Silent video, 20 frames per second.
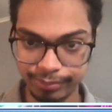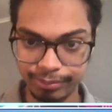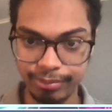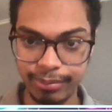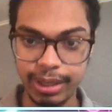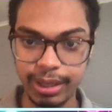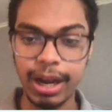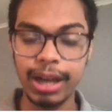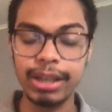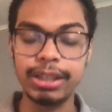
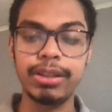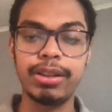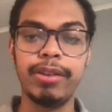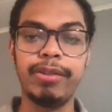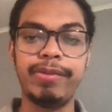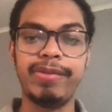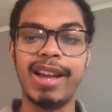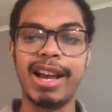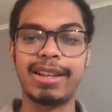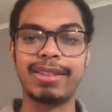because of the
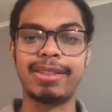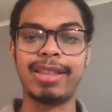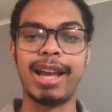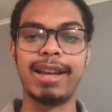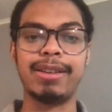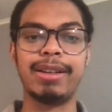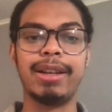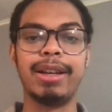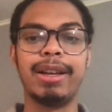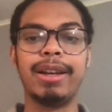fact
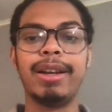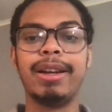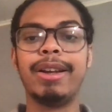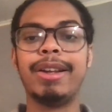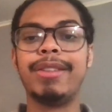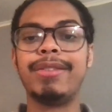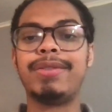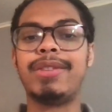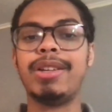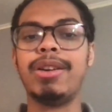that
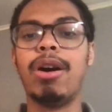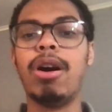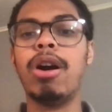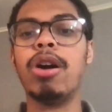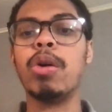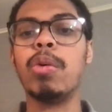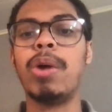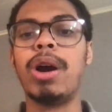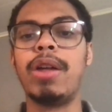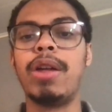they
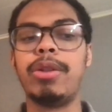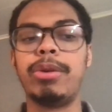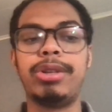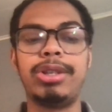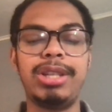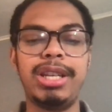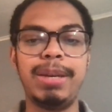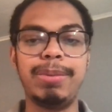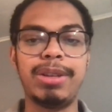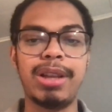are one of those
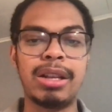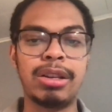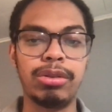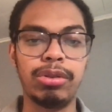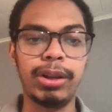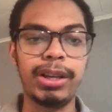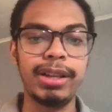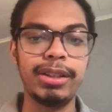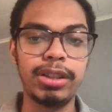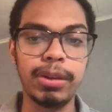teams that's
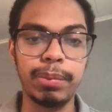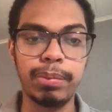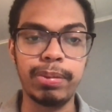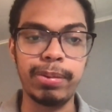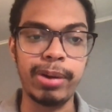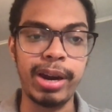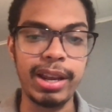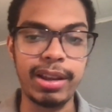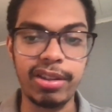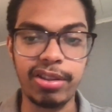looking to
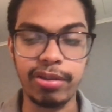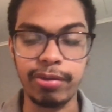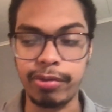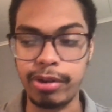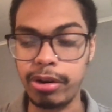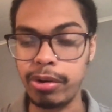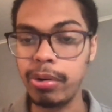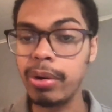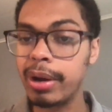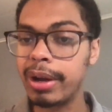break
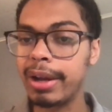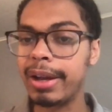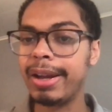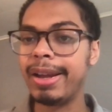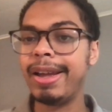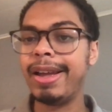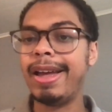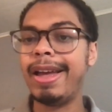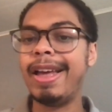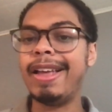through
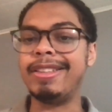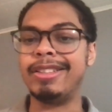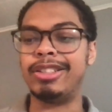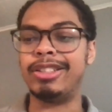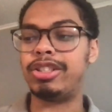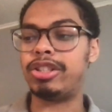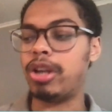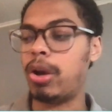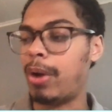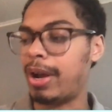and
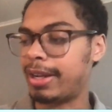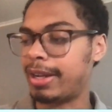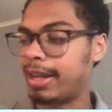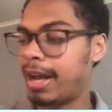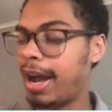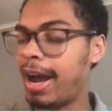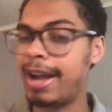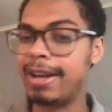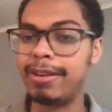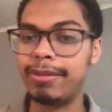so I
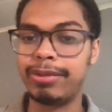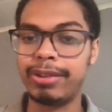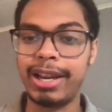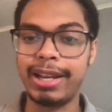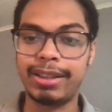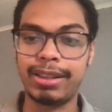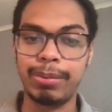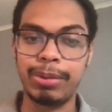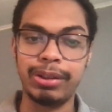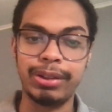kind of
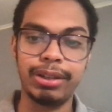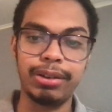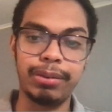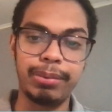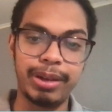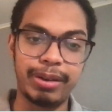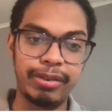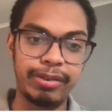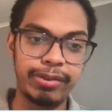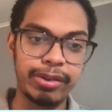like them a little
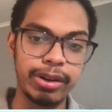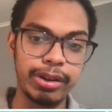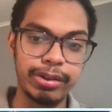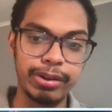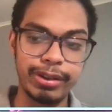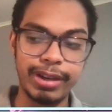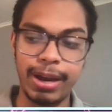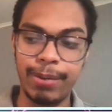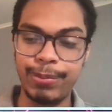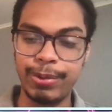bit further
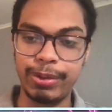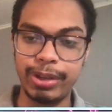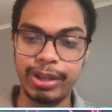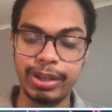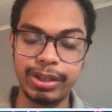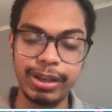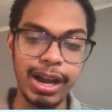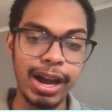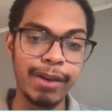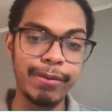down the
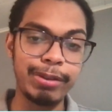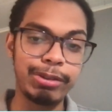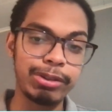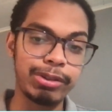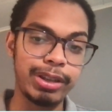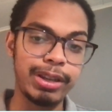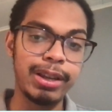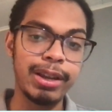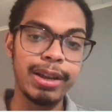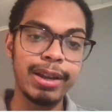list.
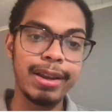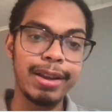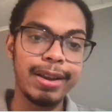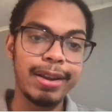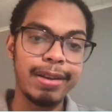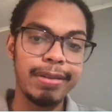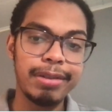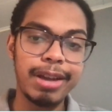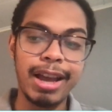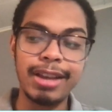Obviously,
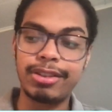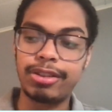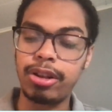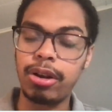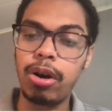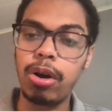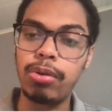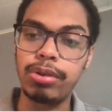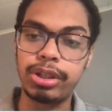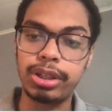as the
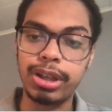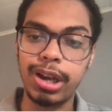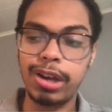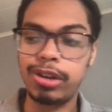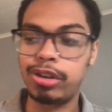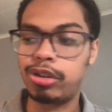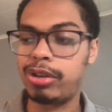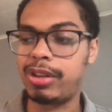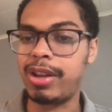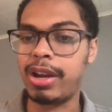host
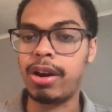country, they